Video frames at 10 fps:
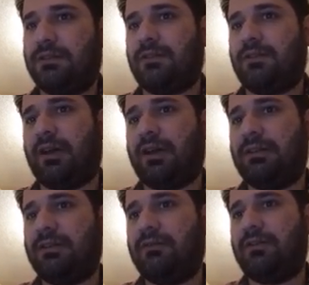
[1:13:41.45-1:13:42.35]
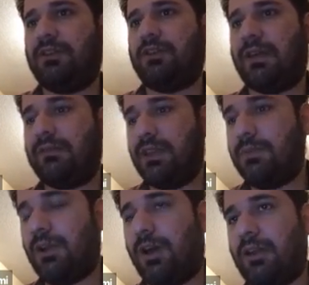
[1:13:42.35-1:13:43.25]
right? We don't have E
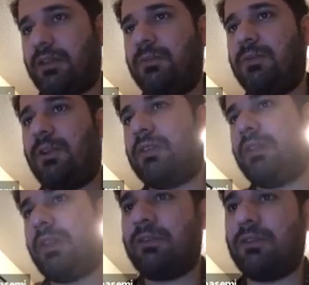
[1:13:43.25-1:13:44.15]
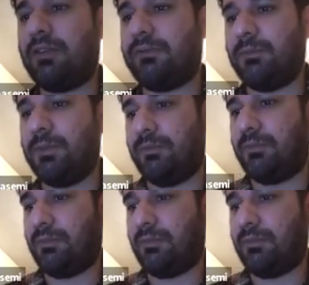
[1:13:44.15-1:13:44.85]
plus. E plus is outside of the beam.